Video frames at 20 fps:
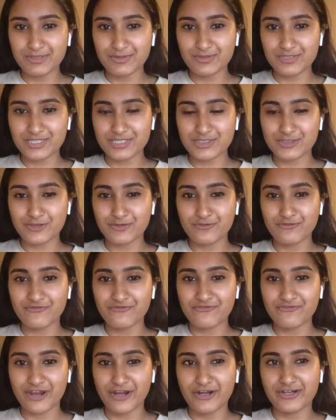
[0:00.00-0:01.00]
it was still
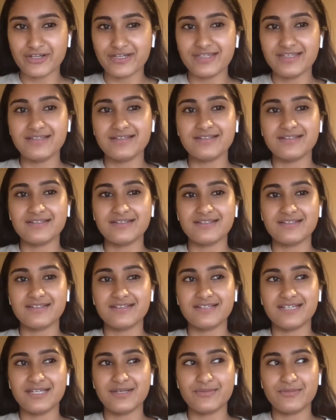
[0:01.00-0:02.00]
very
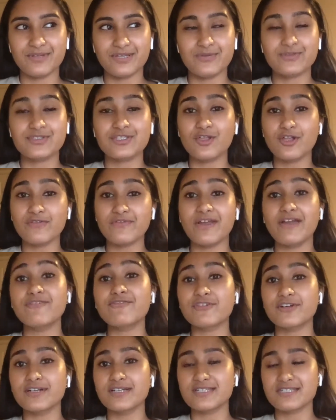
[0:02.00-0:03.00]
it, it was a lot of
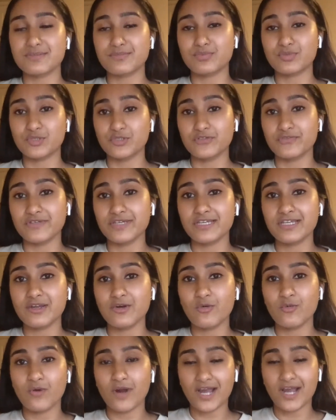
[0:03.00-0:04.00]
effort into proving
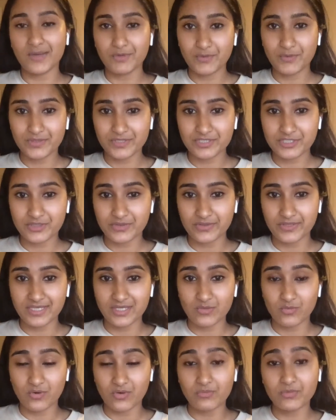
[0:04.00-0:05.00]
why we were doing
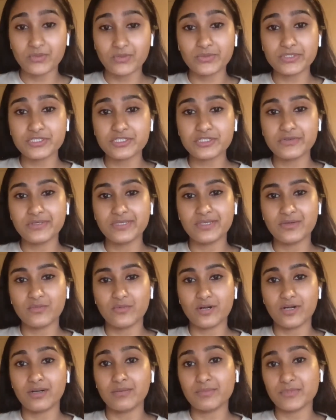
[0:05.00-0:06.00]
and what we were doing and
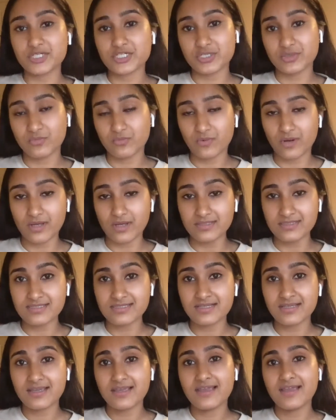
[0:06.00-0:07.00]
what our mission was.
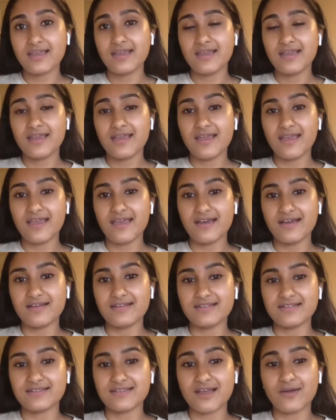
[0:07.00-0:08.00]

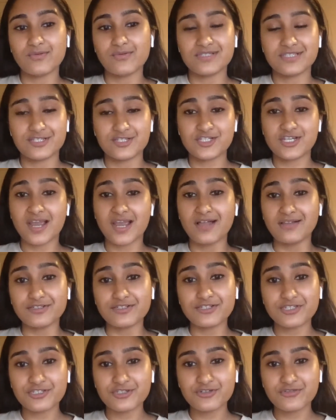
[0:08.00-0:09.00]
And that was a
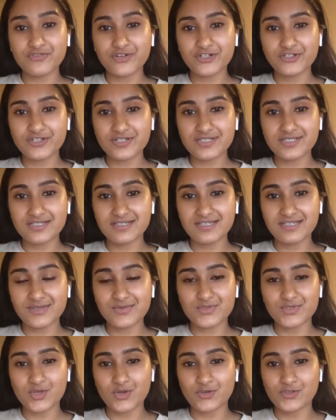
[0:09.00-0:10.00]
challenge to fundraising. It
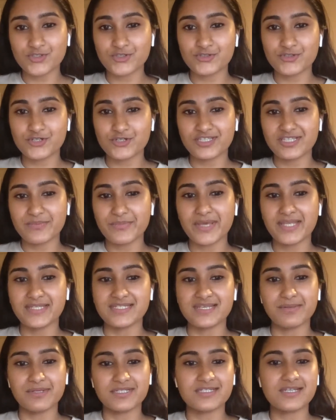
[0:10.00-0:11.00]
was also during the
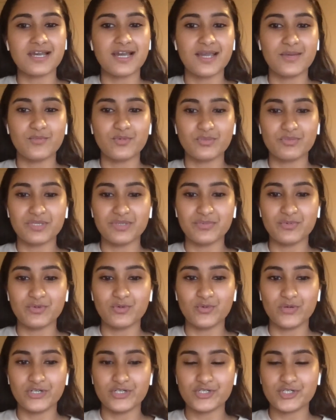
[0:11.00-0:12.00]
pandemic time where people
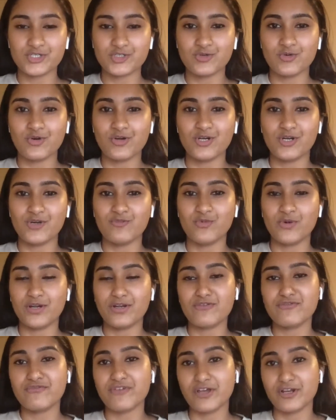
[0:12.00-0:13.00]
weren't sure of where
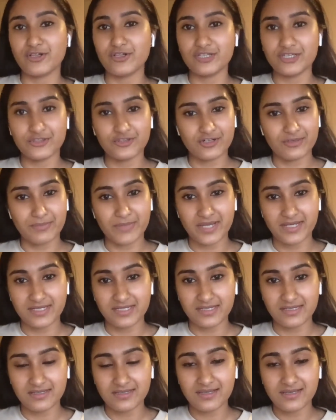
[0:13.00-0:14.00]
to funnel in their
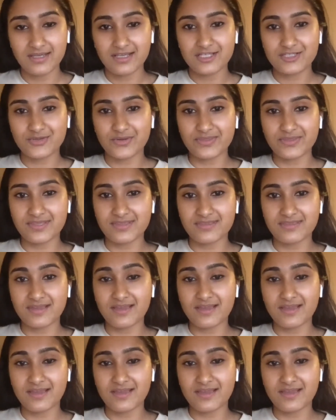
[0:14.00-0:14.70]
money. So I think